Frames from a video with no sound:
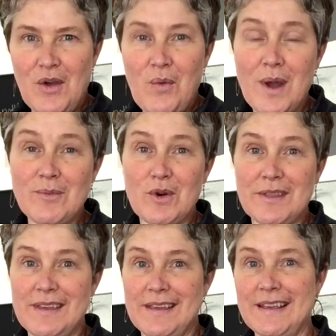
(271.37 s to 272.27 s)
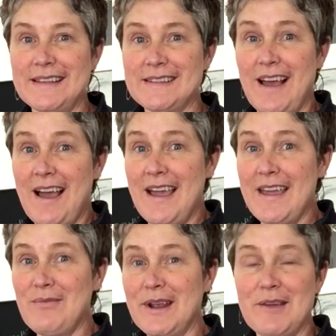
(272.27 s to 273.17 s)
One more thing is
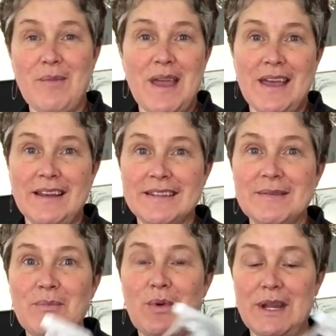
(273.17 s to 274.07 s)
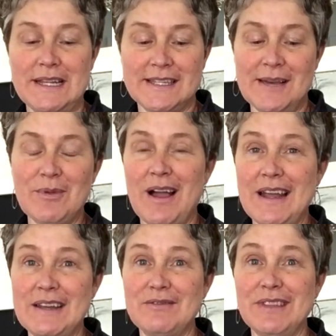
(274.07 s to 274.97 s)
I recommend putting some
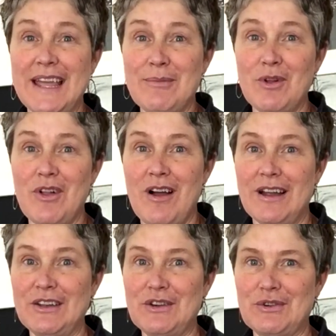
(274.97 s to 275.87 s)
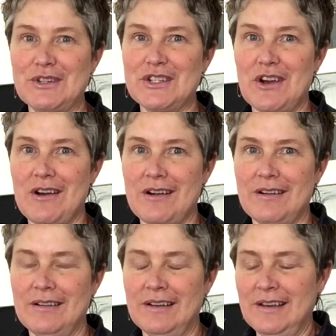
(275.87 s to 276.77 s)
kind of label on your
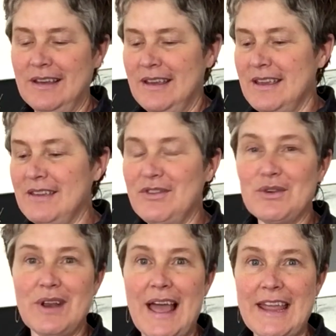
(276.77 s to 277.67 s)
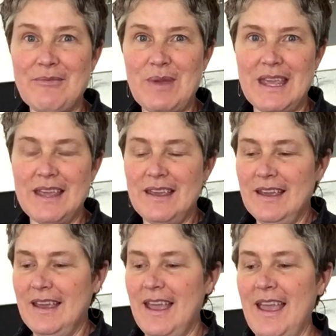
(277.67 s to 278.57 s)
jar. If you're like me
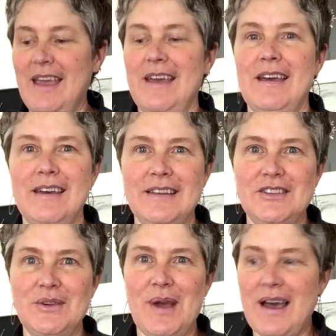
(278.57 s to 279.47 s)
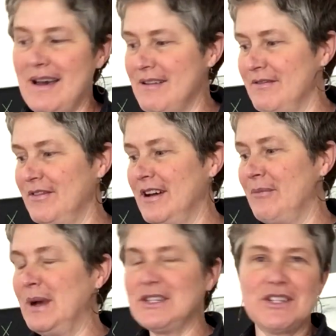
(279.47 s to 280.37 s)
and you have a
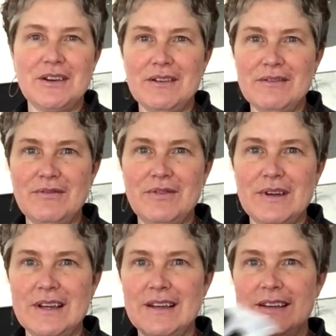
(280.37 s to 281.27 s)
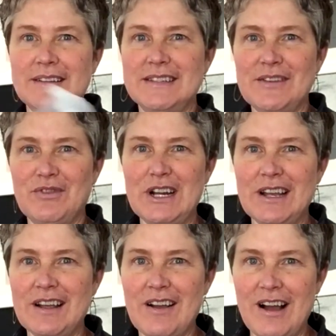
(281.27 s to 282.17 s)
bunch of different
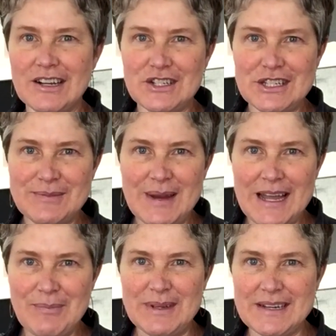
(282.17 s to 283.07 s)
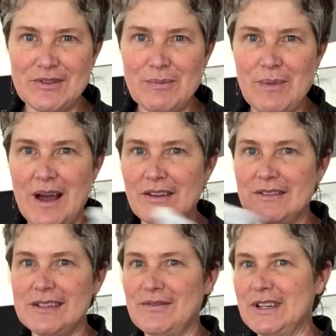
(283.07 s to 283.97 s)
concoctions made up in different
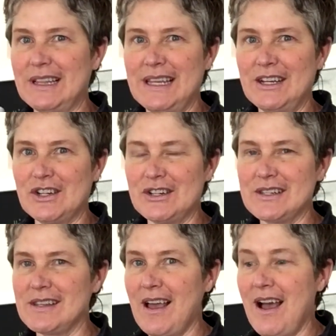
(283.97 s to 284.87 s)
bottles, different cleaners,